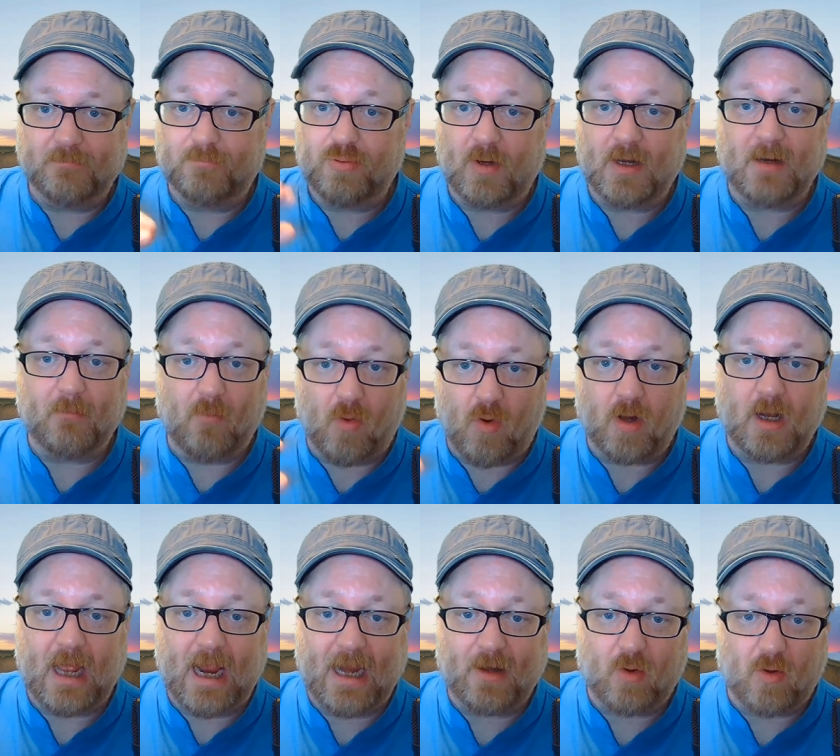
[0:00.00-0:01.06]
putting more
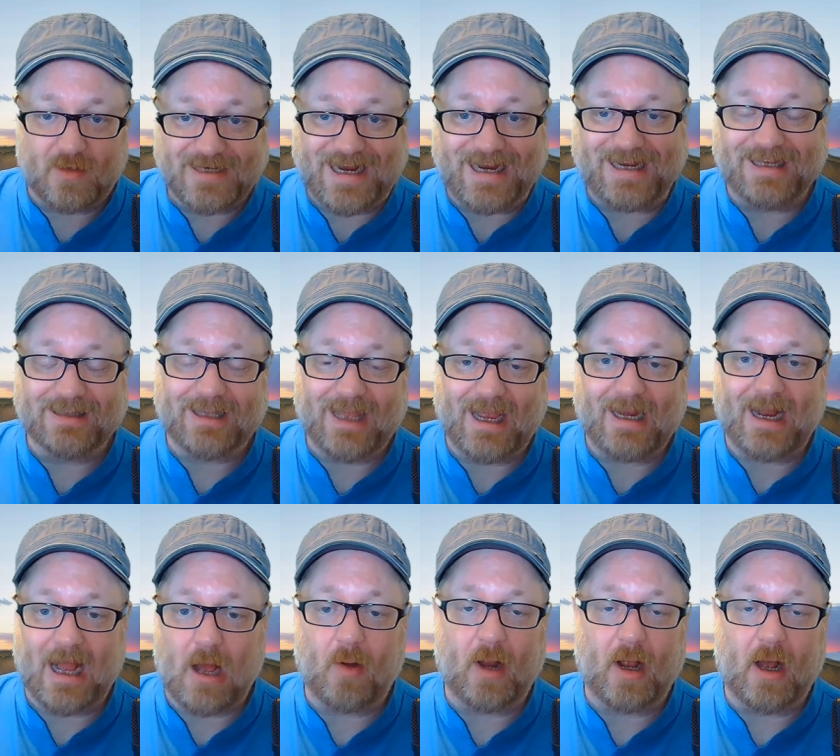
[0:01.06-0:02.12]
light or taking light
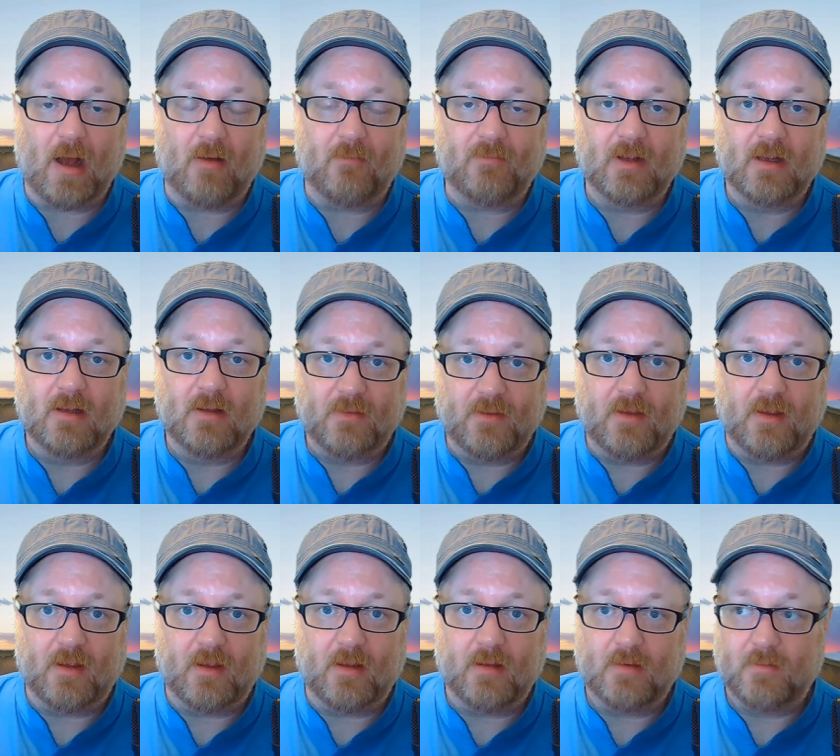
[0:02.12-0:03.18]
out of
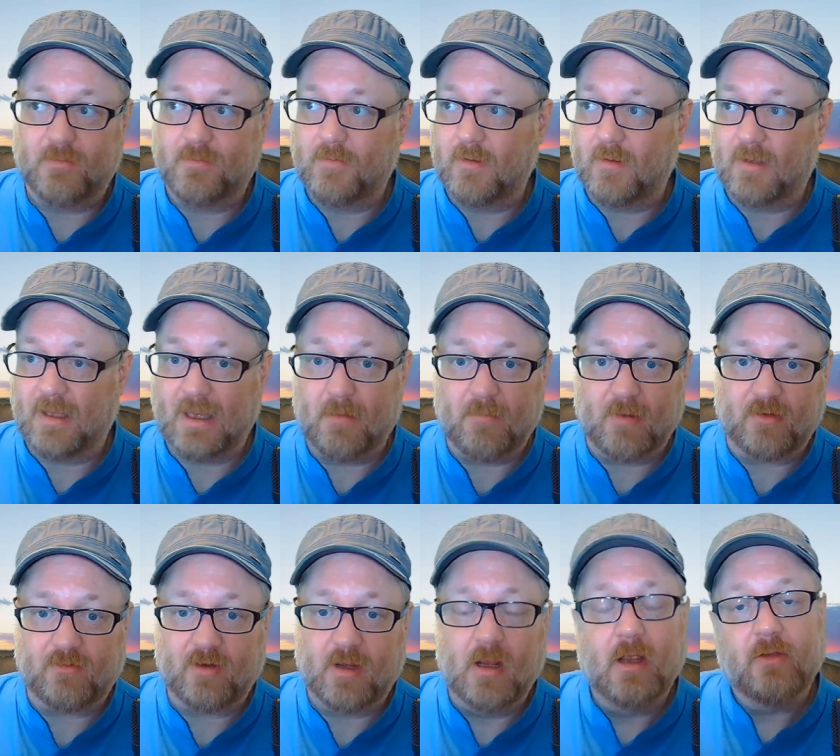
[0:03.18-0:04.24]
the image.